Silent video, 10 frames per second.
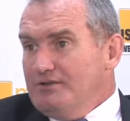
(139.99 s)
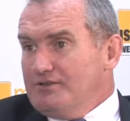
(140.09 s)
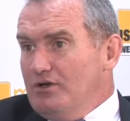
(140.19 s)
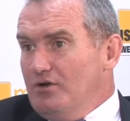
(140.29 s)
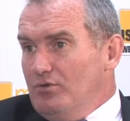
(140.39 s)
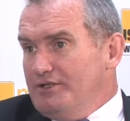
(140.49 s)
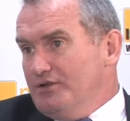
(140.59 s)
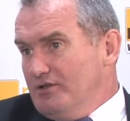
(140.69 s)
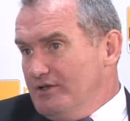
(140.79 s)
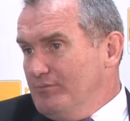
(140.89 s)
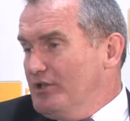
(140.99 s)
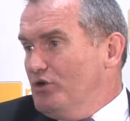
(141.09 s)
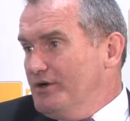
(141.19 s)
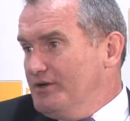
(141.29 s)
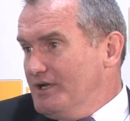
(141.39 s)
So we took a little bit
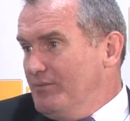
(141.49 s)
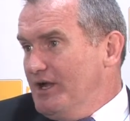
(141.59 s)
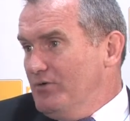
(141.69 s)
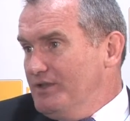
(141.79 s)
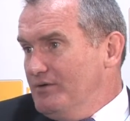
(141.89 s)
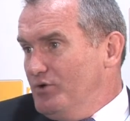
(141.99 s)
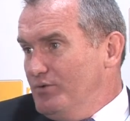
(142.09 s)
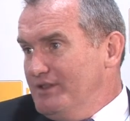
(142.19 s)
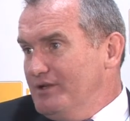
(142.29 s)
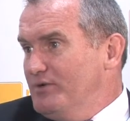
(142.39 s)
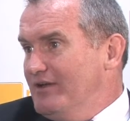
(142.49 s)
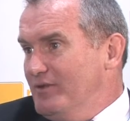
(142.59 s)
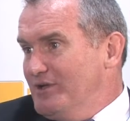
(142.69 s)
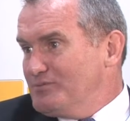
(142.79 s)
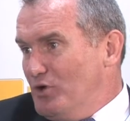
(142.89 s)
longer to come out with it, but we think we have
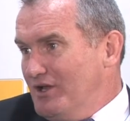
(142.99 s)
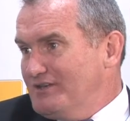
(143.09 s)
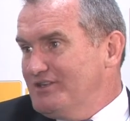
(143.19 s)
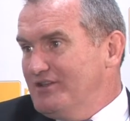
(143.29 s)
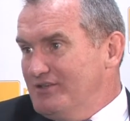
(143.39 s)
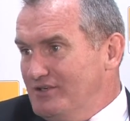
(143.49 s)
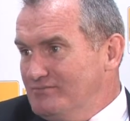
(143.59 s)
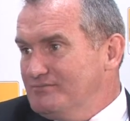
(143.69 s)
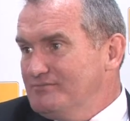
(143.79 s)
the best products out there.